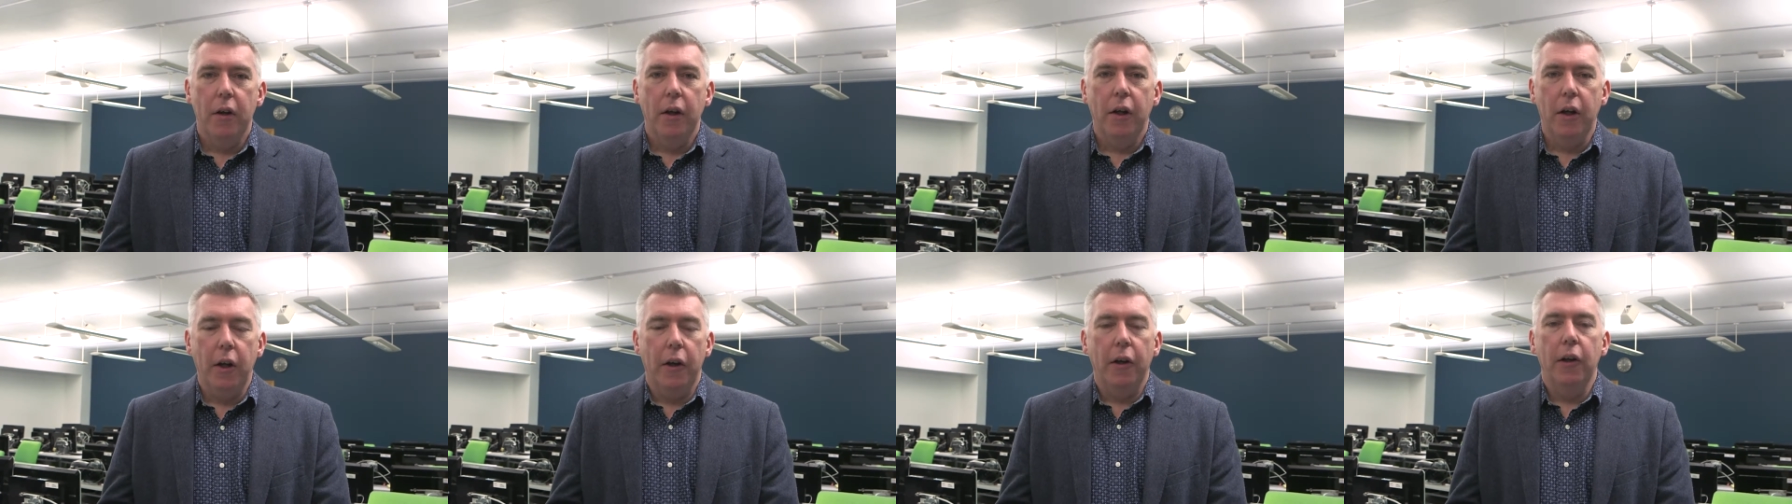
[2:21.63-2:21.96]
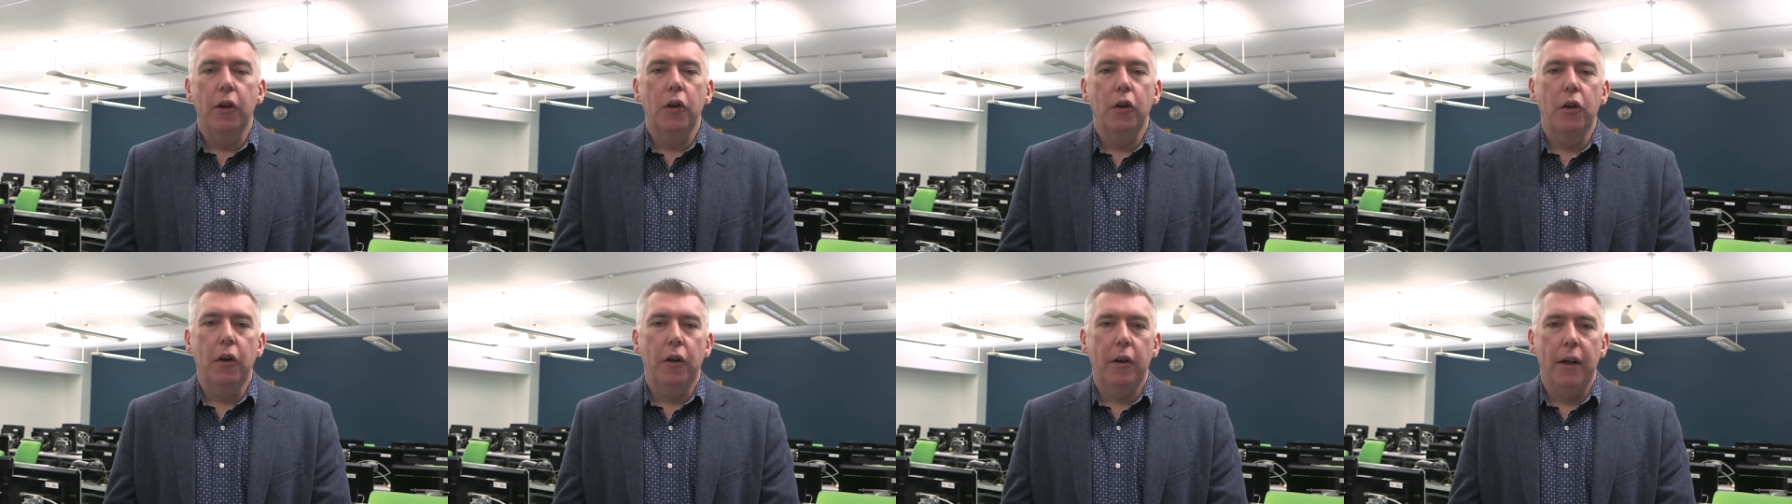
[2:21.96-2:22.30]
can
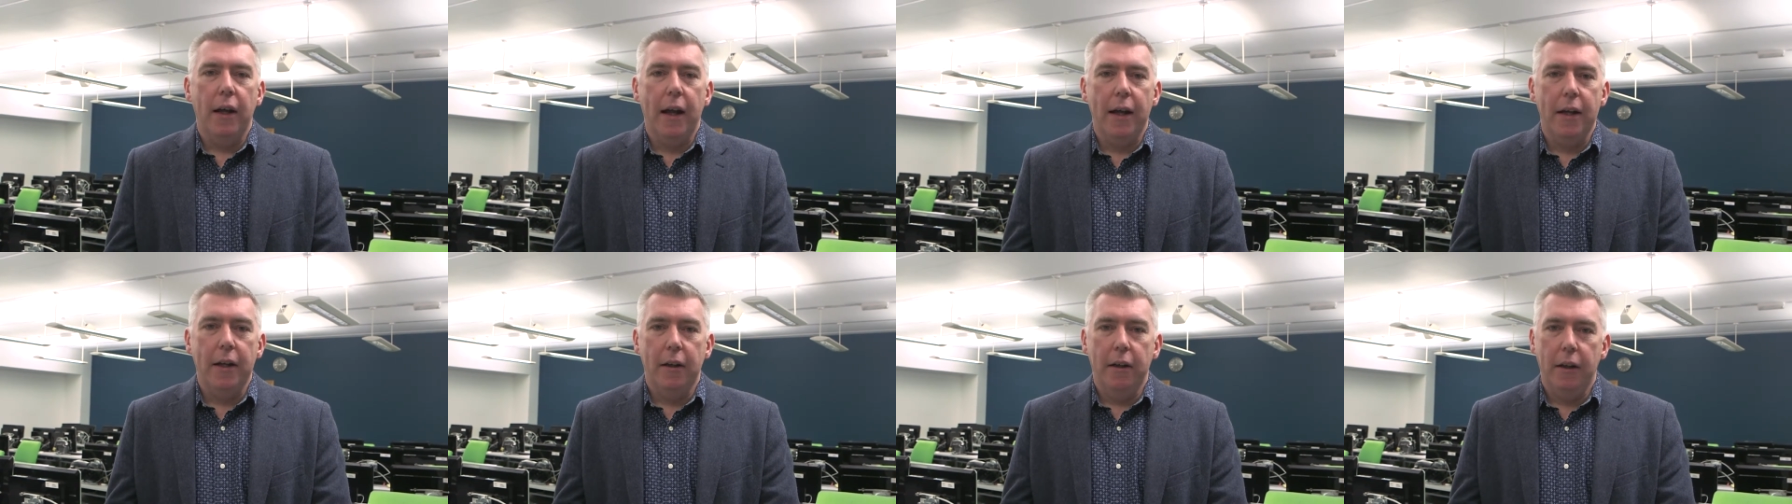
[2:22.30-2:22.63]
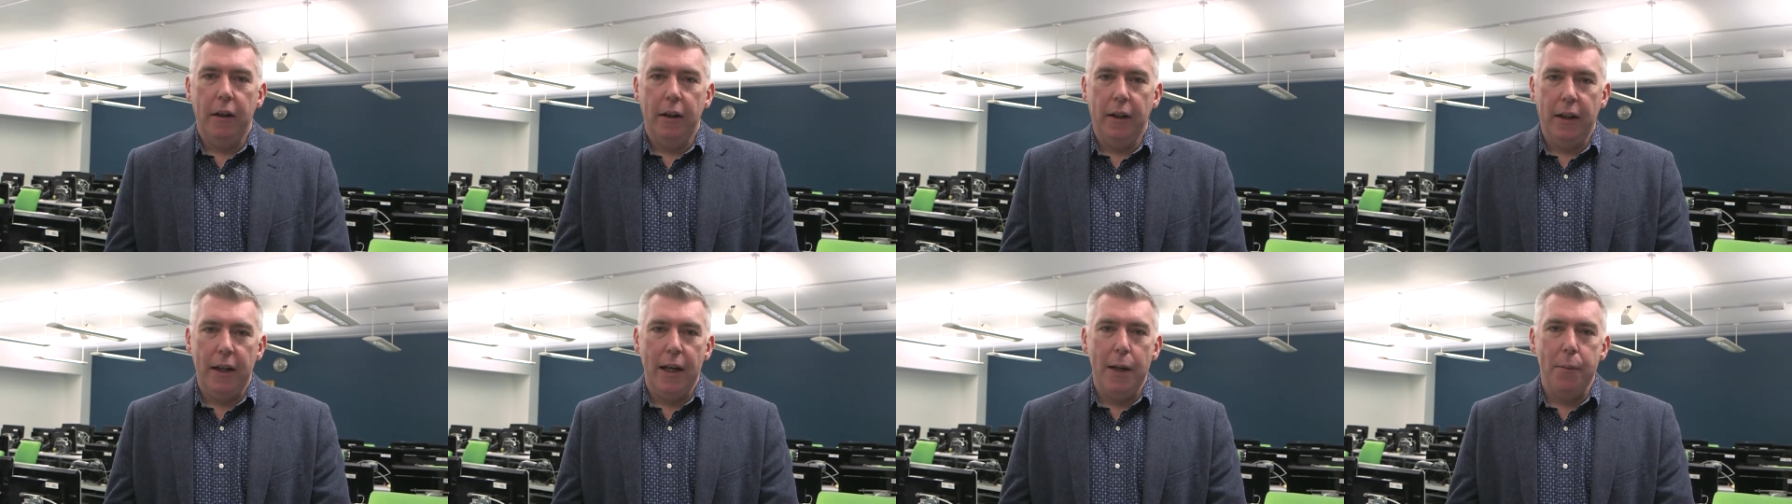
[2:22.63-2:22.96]
look like
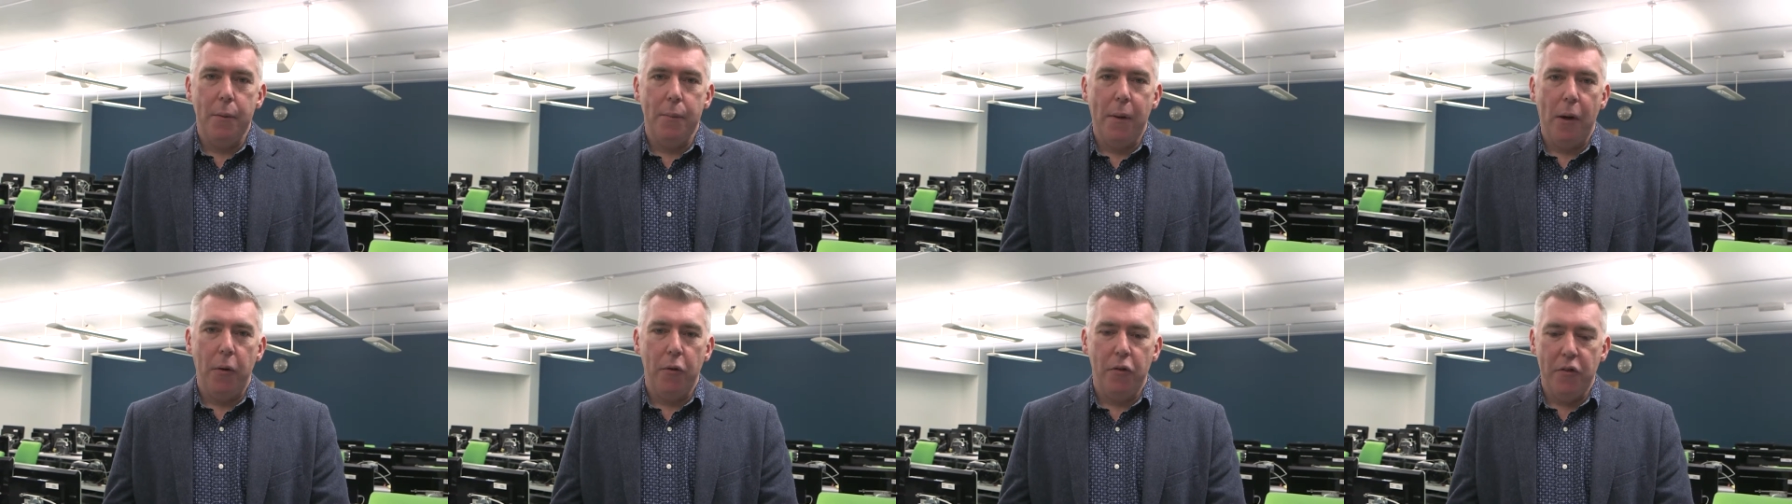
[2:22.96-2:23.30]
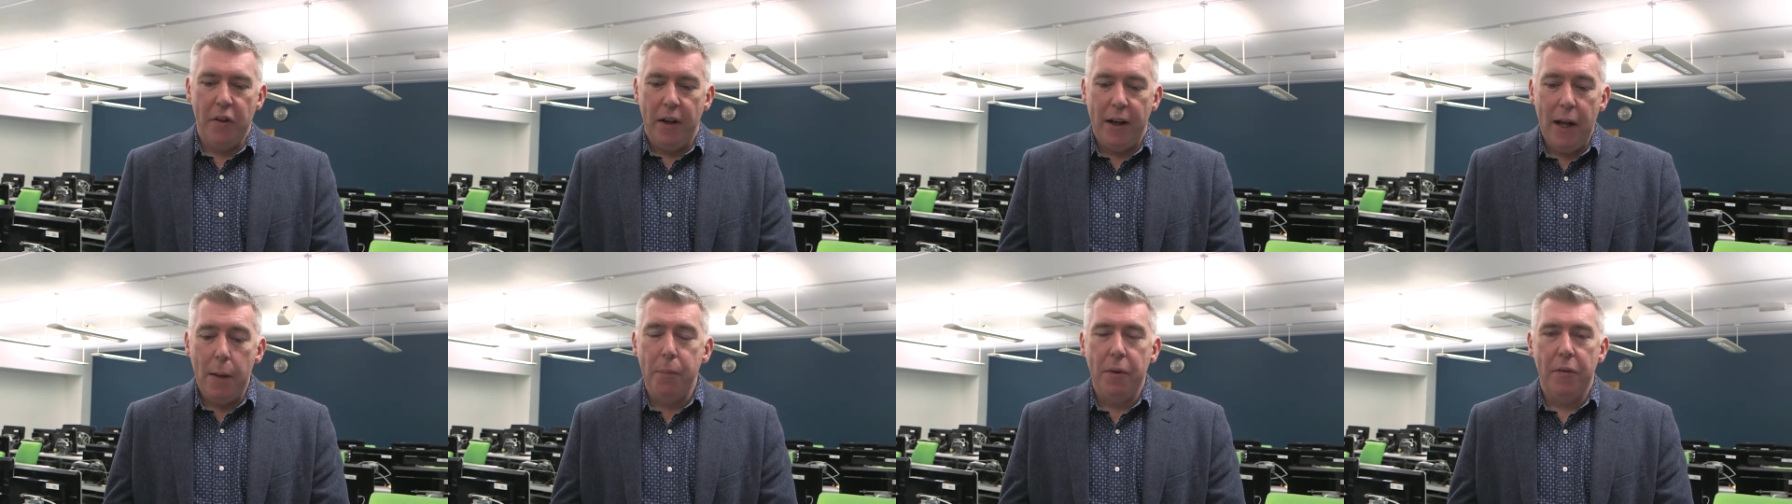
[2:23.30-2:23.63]
a claim about
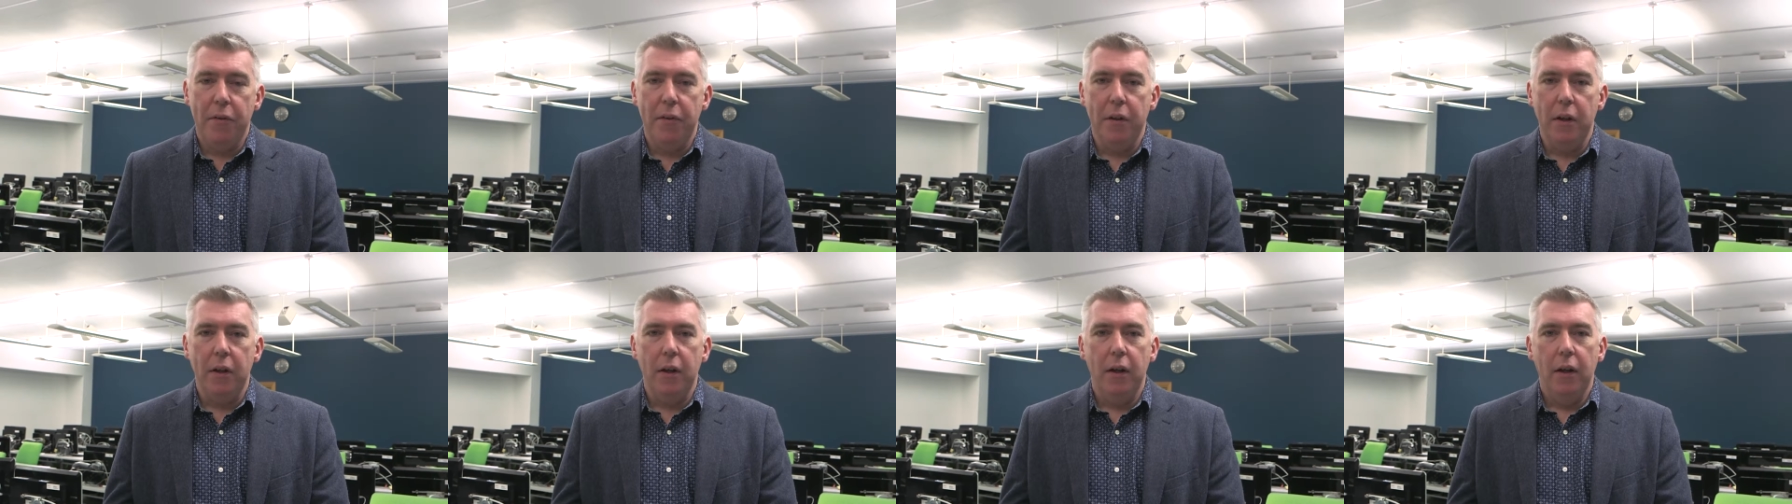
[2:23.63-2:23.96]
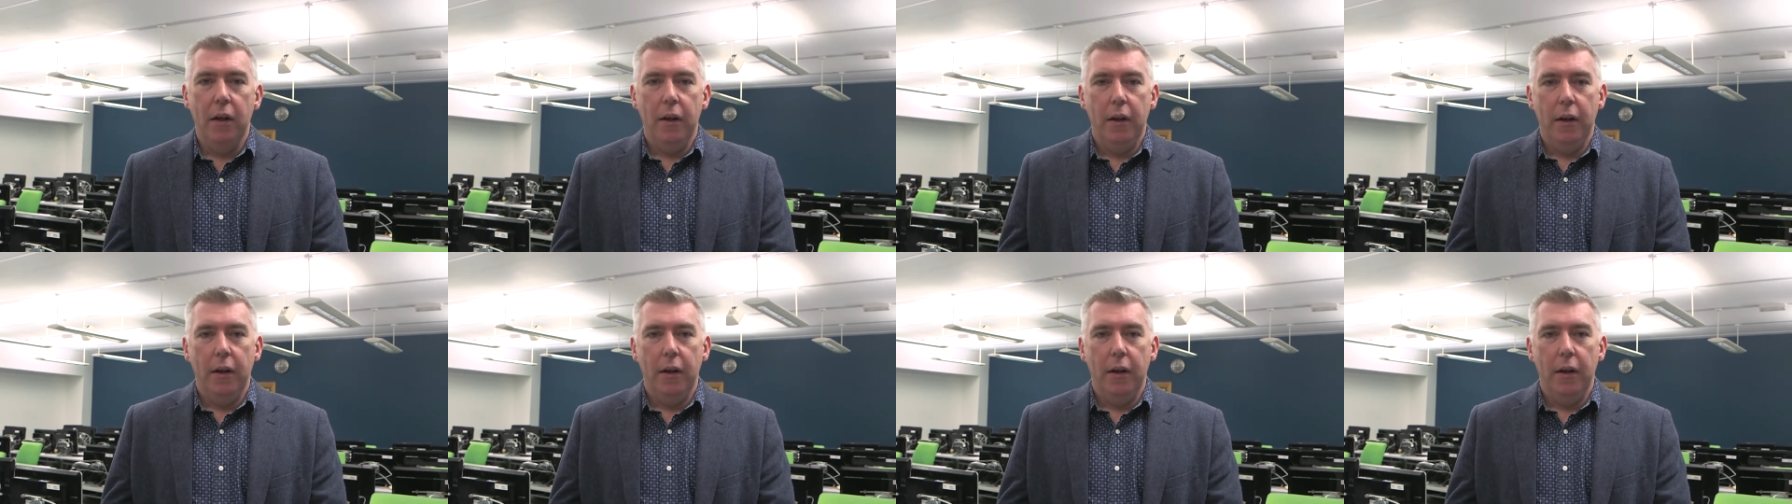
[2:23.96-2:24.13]
telepathy